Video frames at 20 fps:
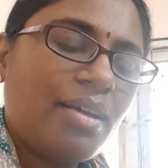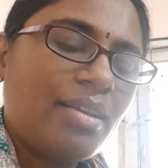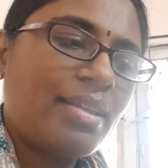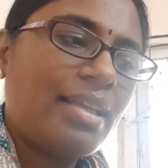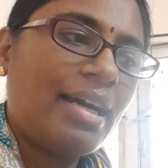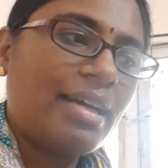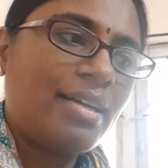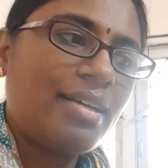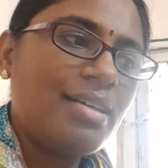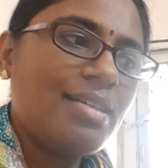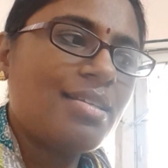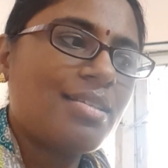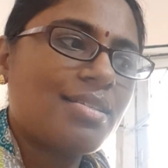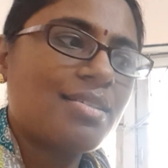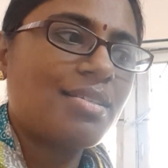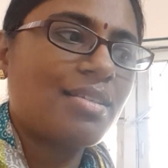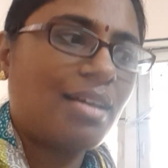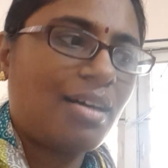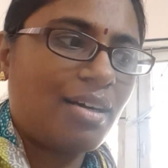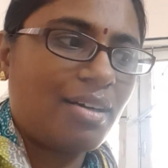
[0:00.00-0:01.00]
That
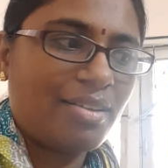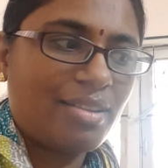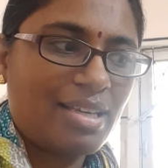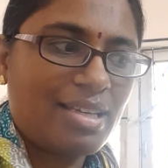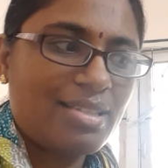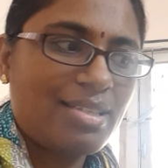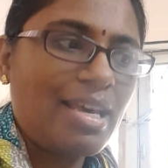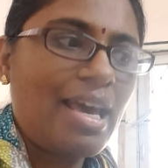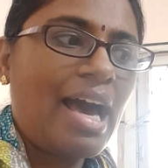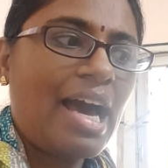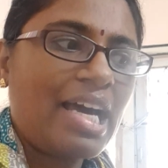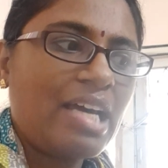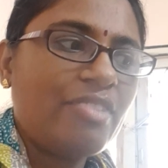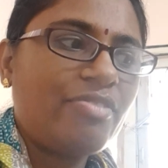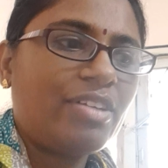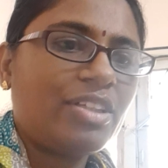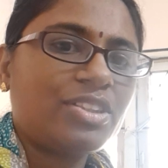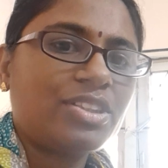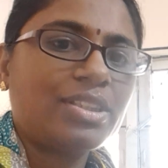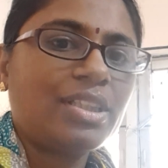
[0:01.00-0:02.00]
is, they say high
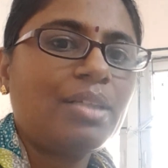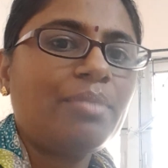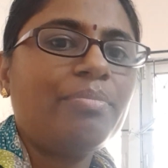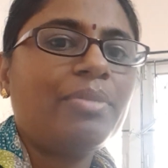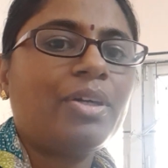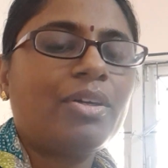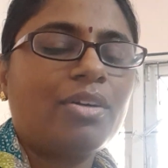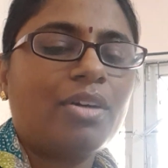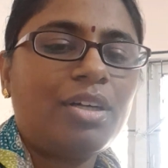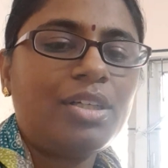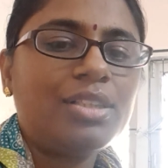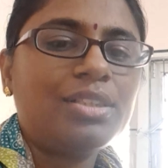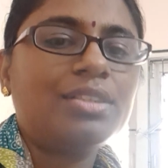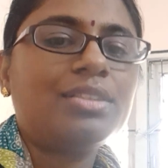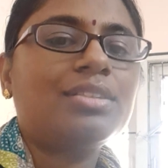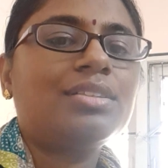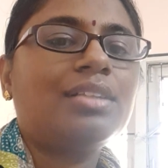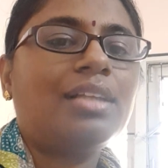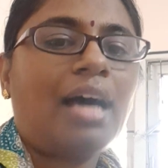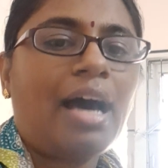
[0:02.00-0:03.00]
functioning because
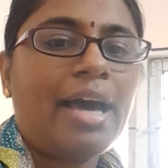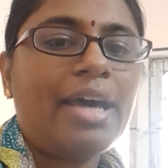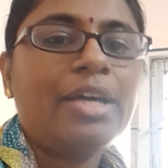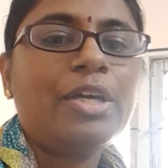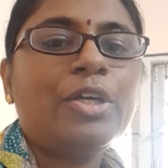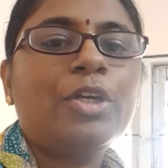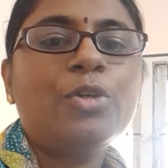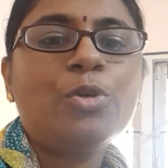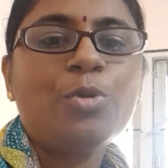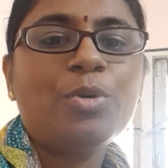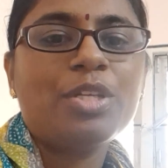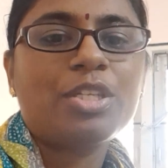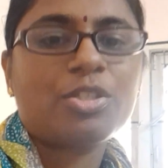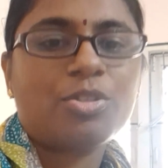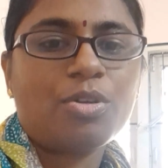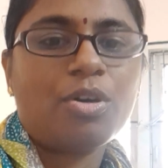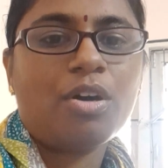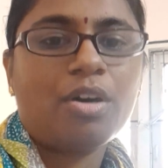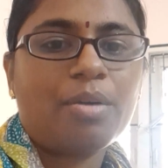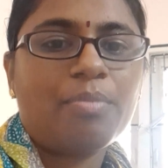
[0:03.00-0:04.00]
the IQ is
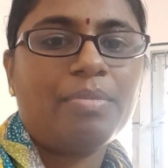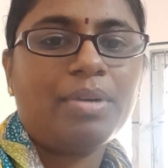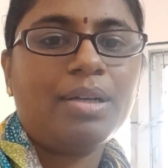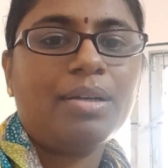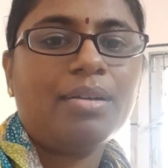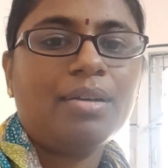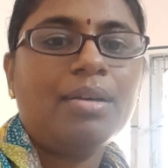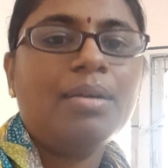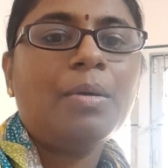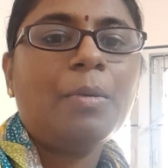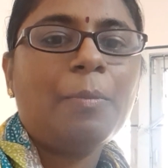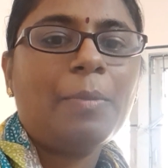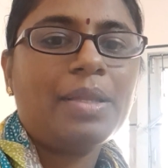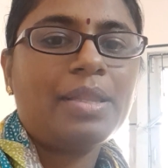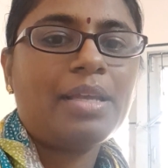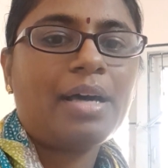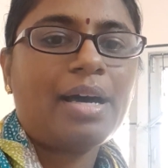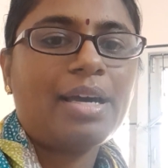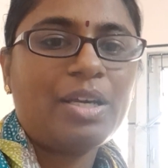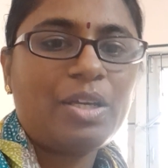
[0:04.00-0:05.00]
normal.
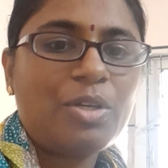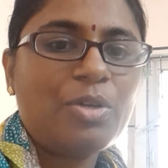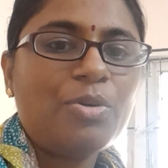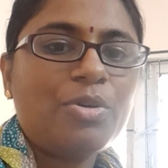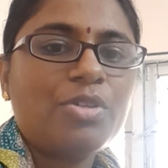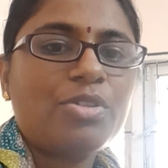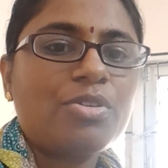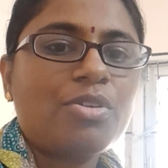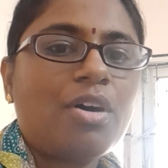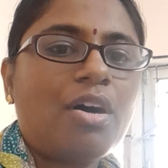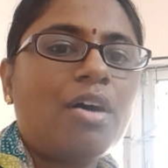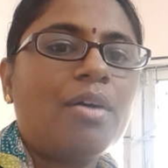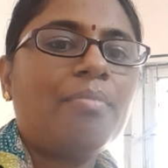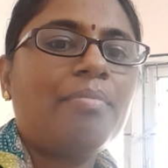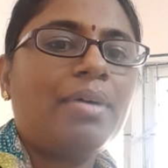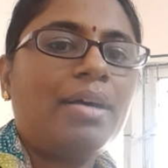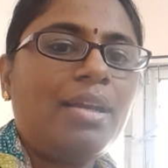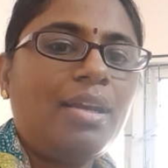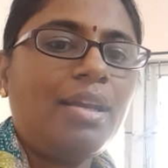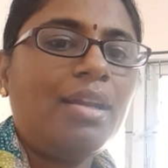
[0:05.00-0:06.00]
When the IQ is
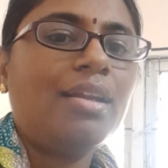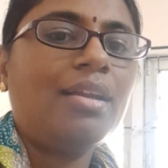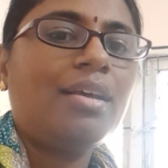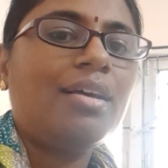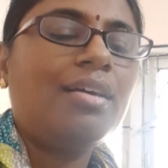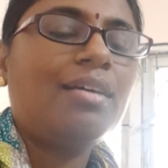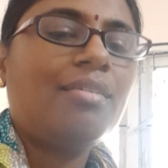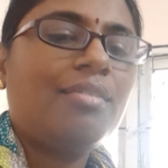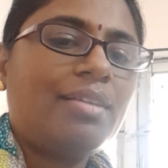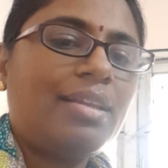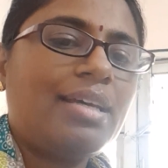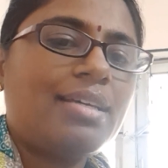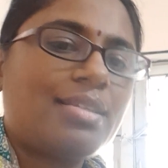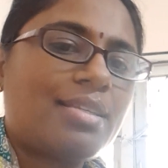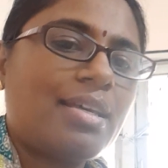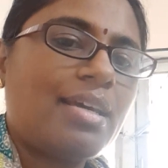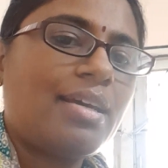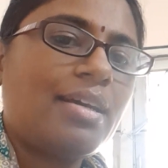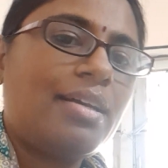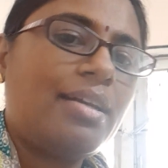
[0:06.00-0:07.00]
normal, they
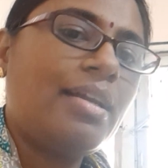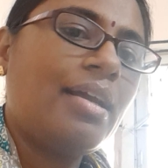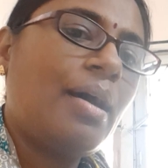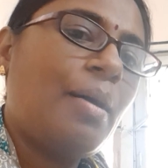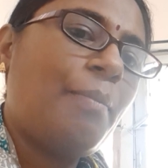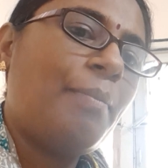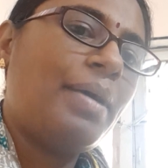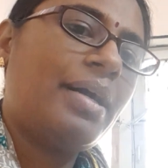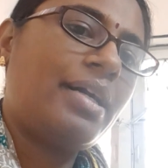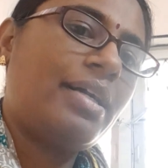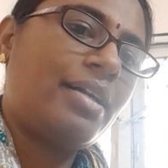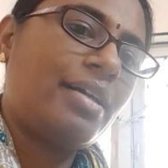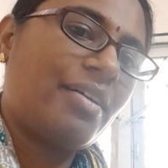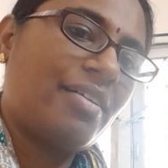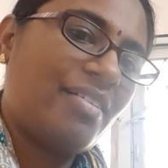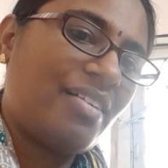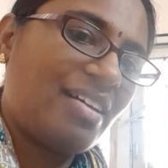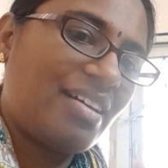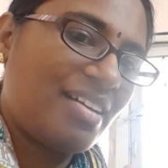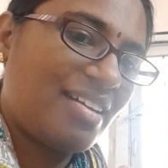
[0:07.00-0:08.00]
say it.
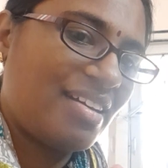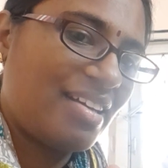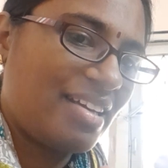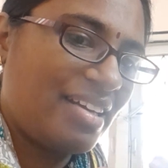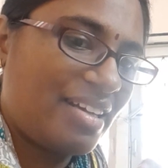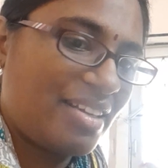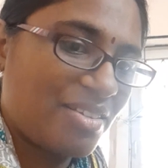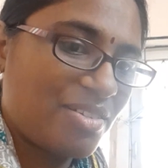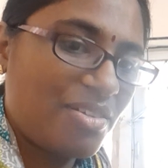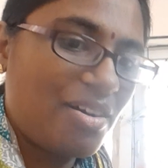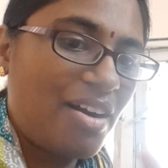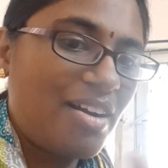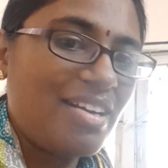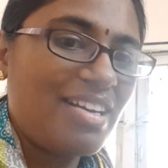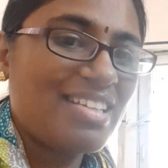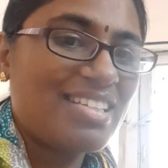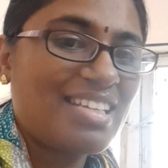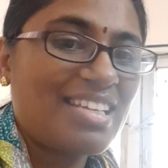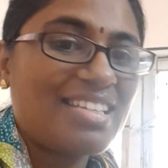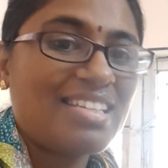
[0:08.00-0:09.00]
But it is not
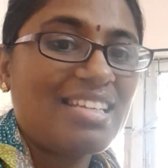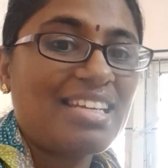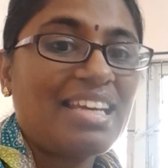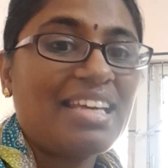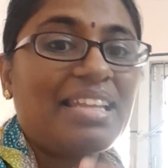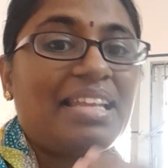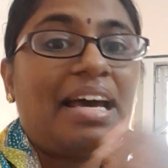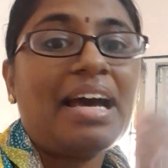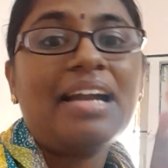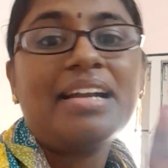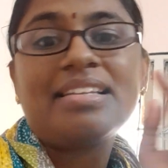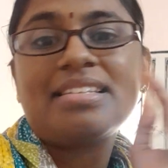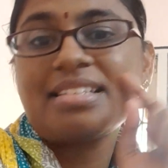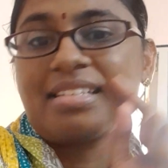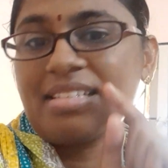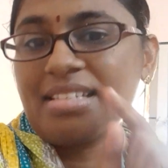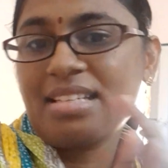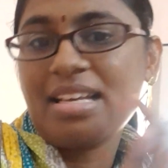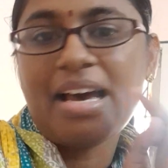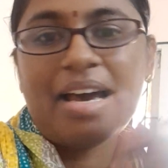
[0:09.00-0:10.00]
necessary that
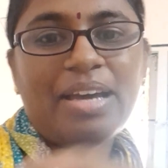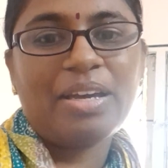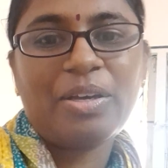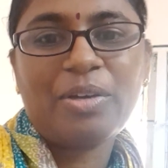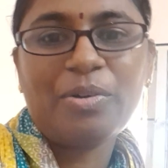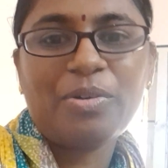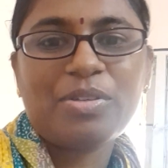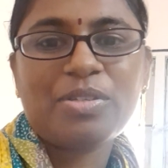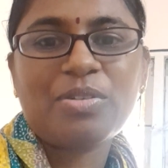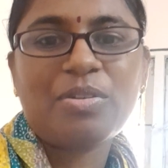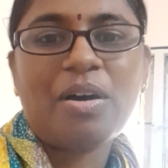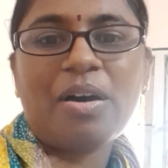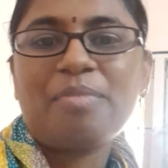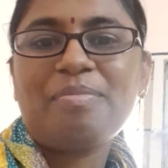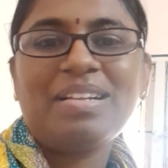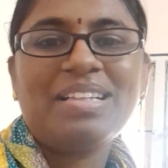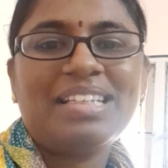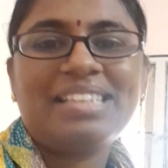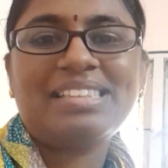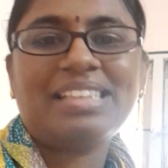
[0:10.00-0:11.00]
since the IQ is
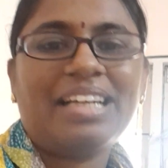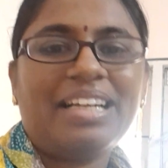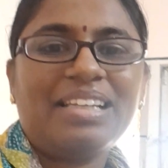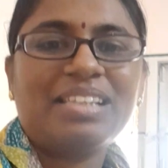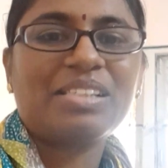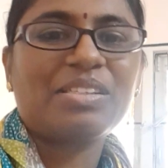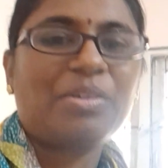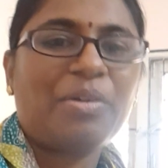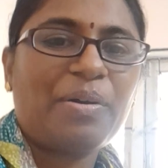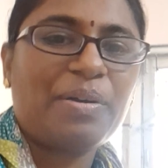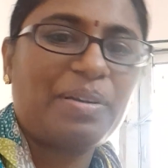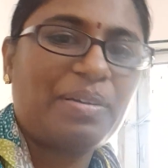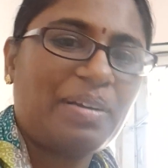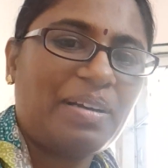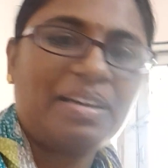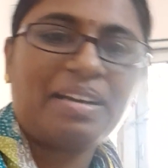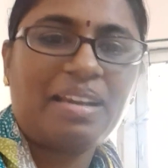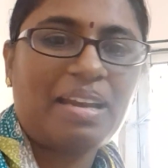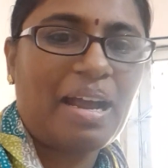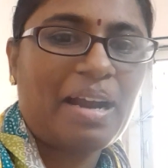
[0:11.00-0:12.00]
normal, the child is going to
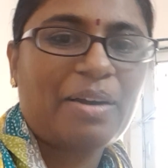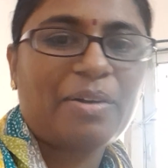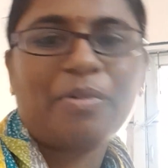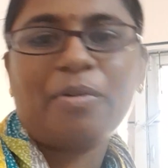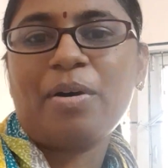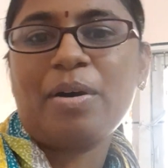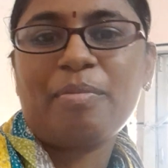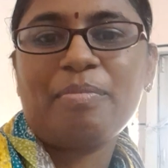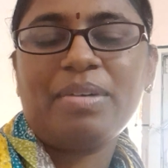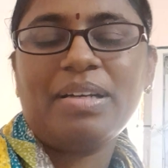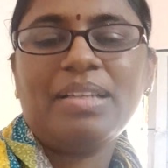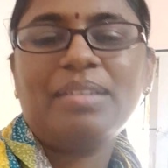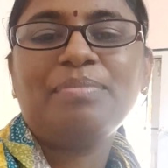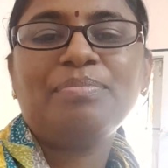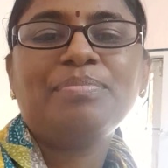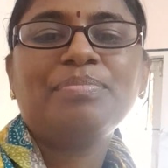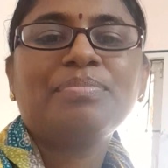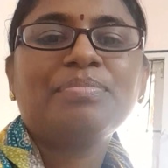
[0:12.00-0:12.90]
interact normally.